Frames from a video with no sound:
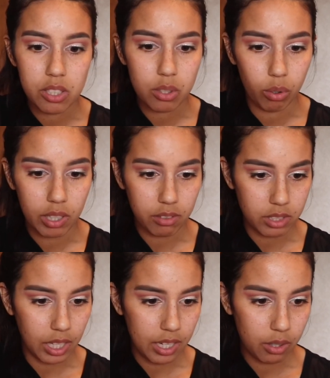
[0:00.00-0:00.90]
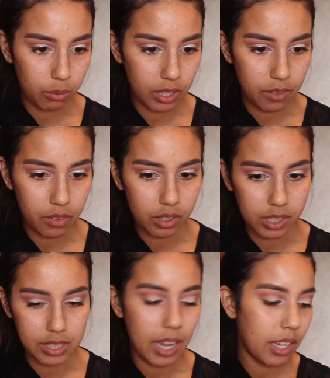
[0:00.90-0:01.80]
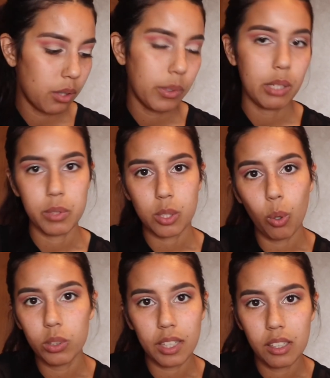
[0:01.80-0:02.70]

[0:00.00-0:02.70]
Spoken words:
just going outside or whatever, because I had her when it was cold.